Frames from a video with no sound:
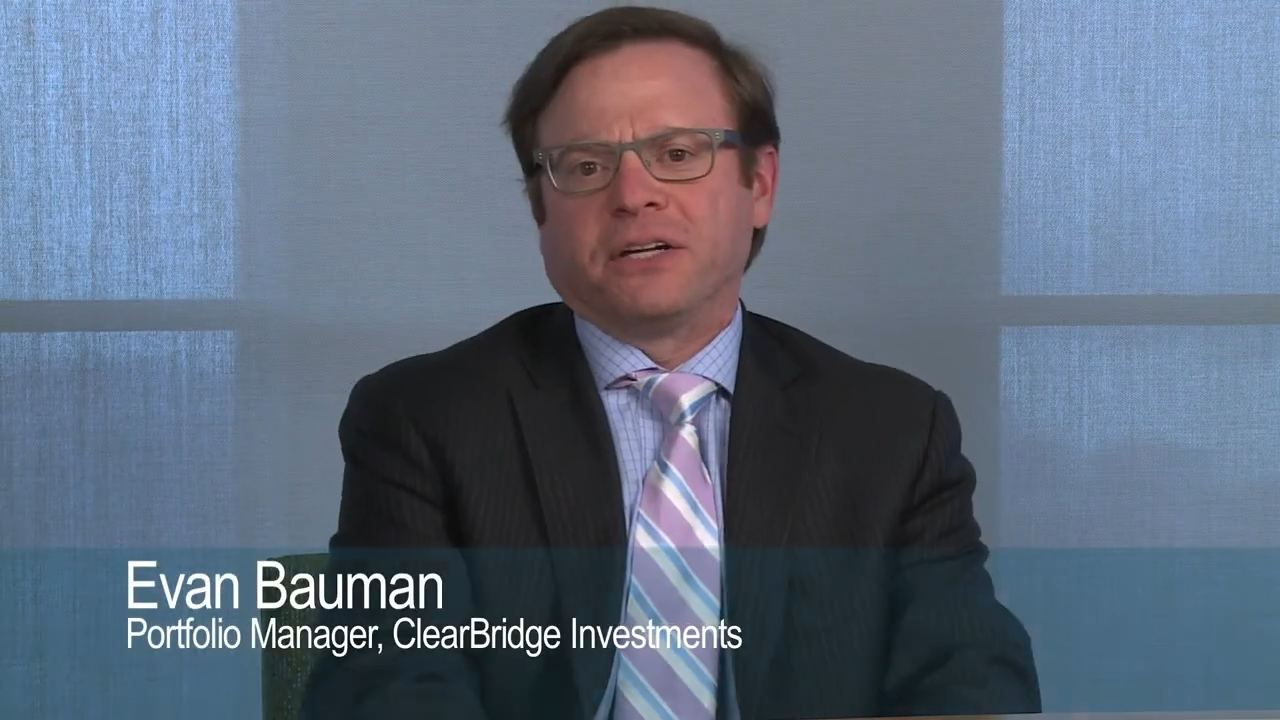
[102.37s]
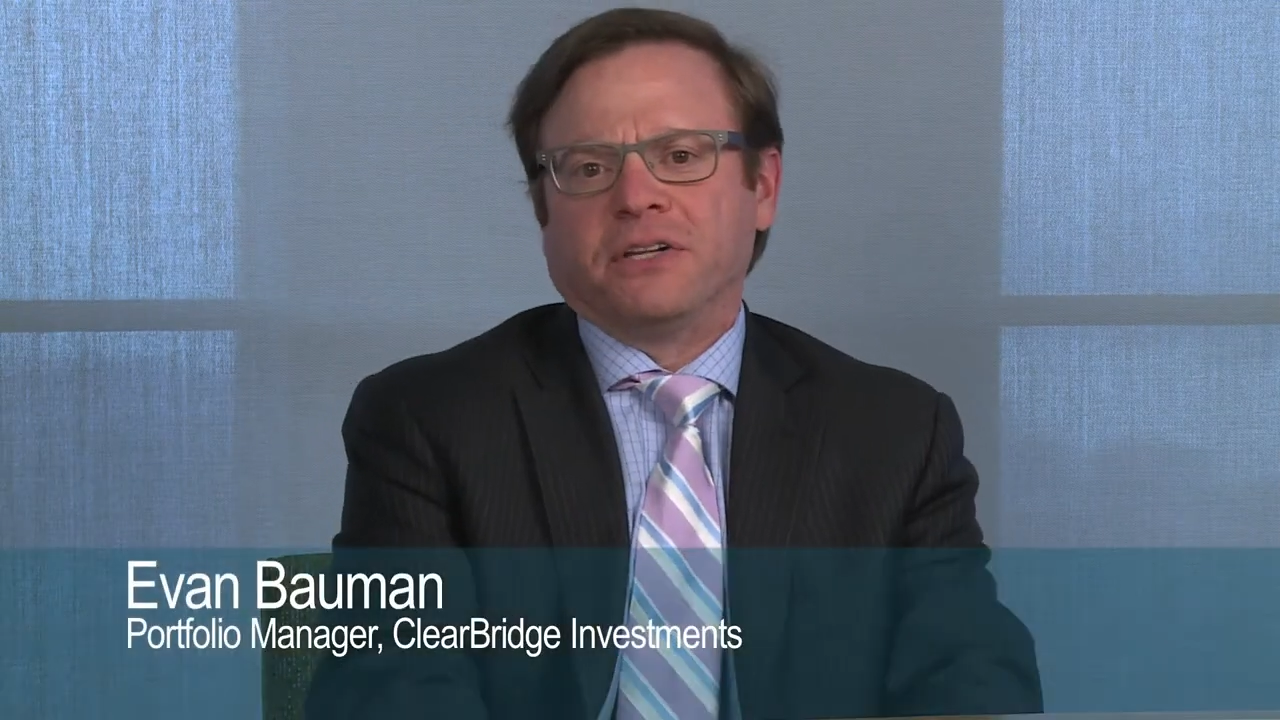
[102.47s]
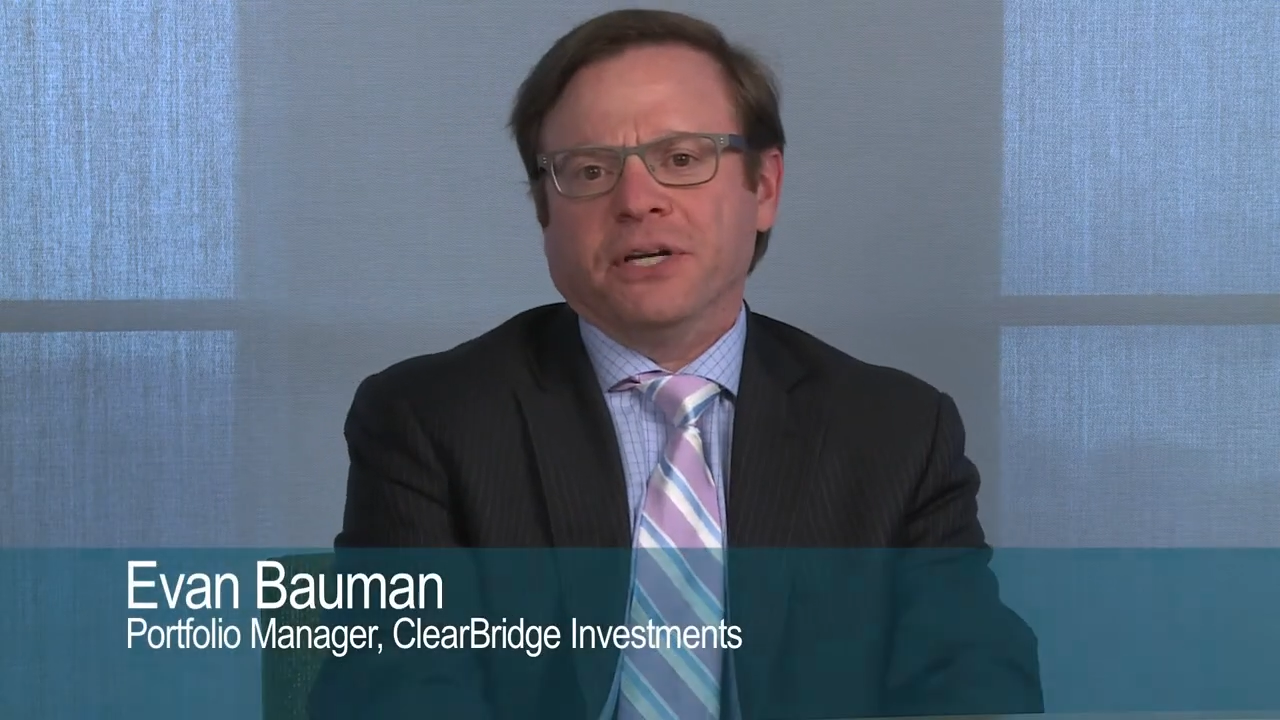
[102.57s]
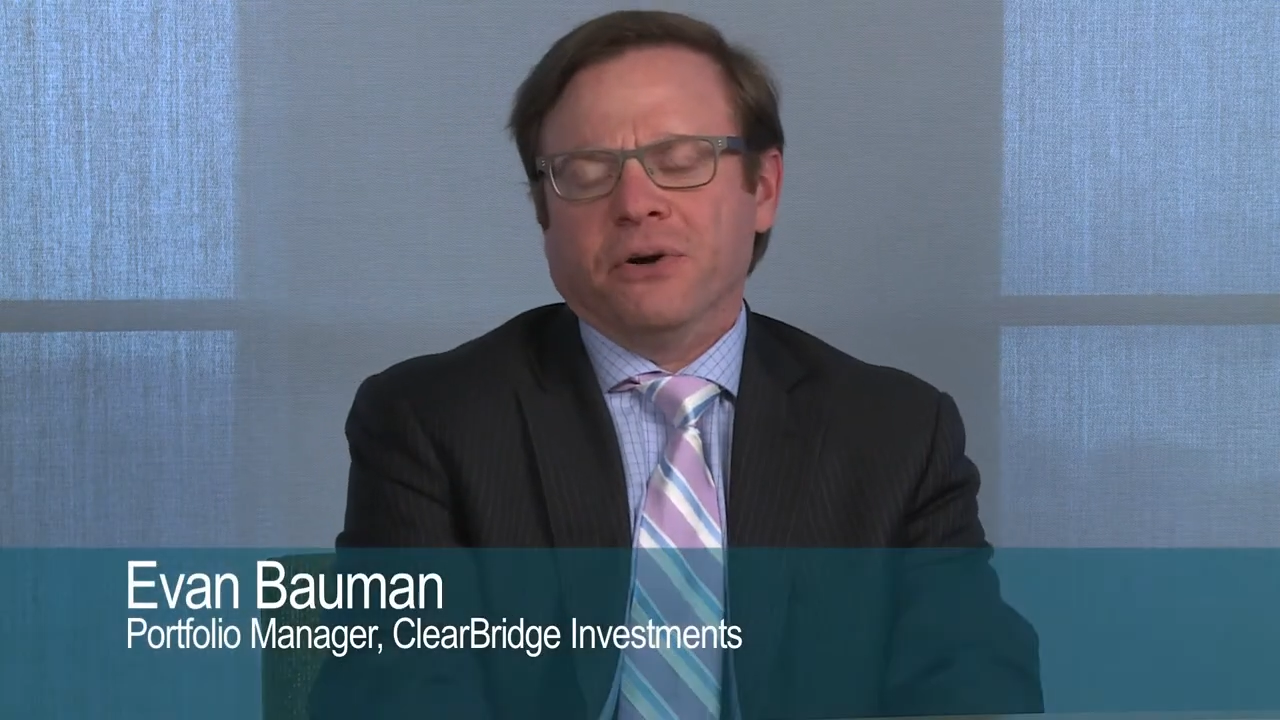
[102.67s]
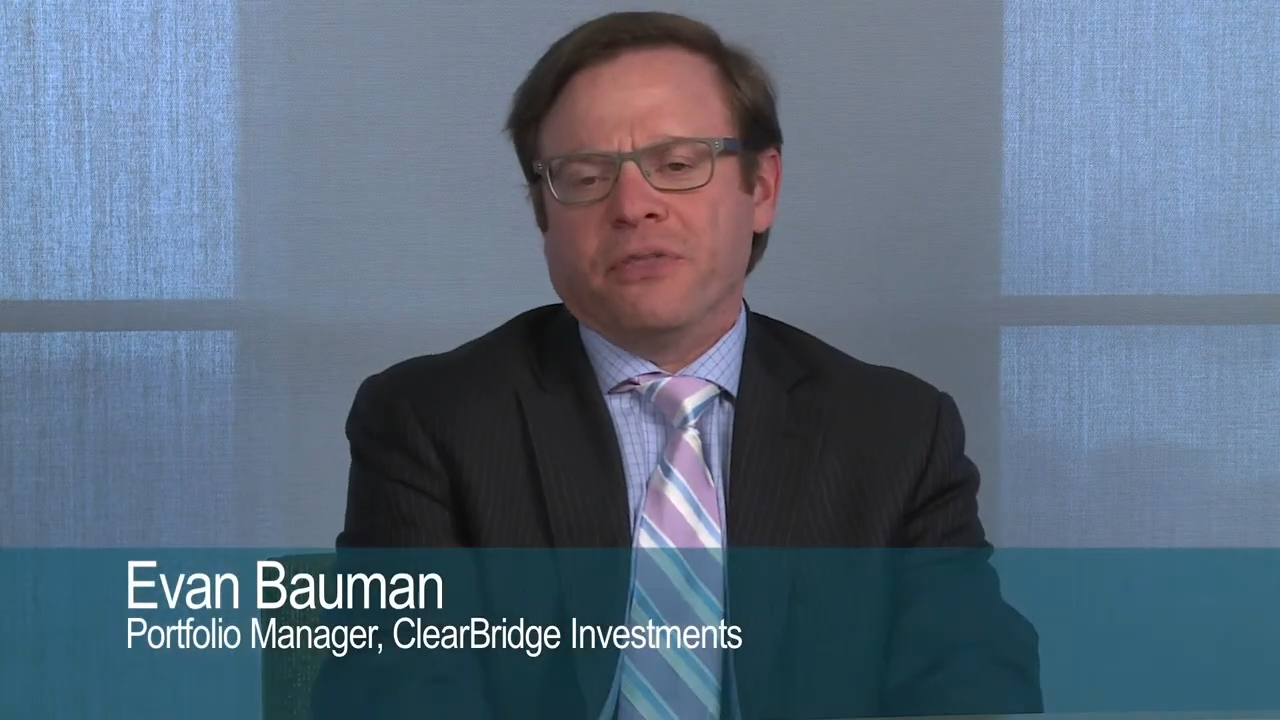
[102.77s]

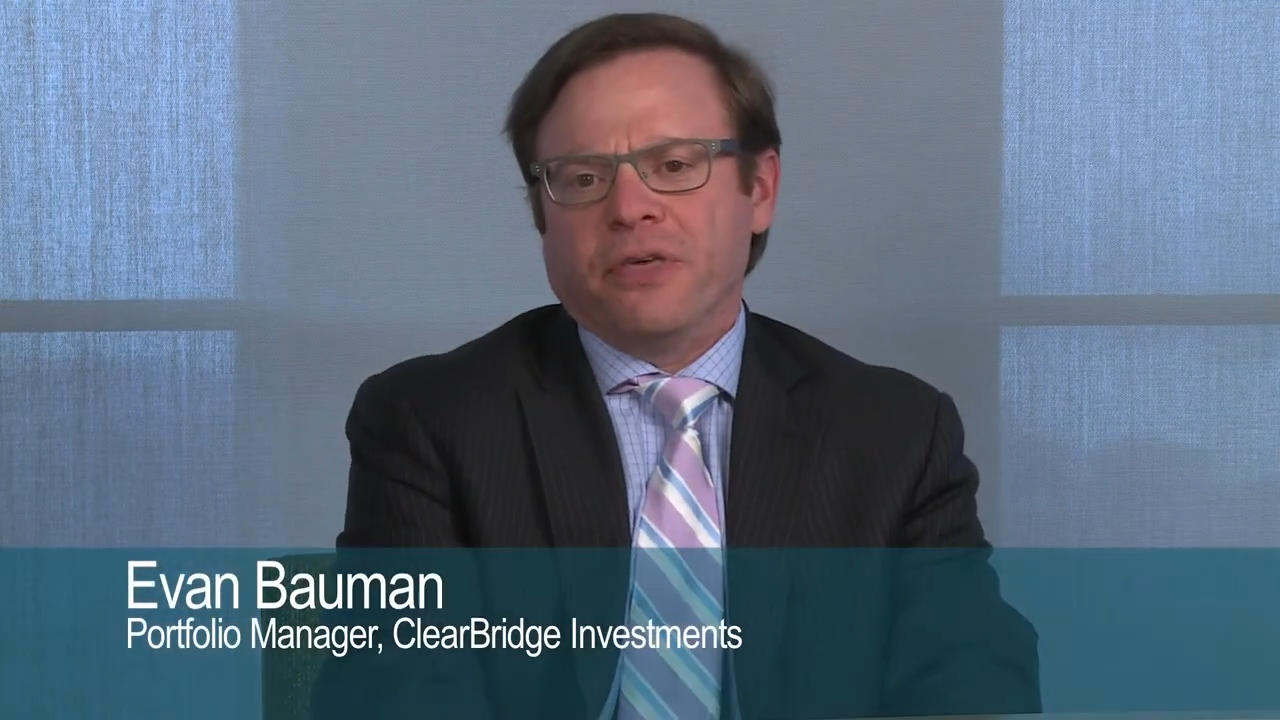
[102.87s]
clear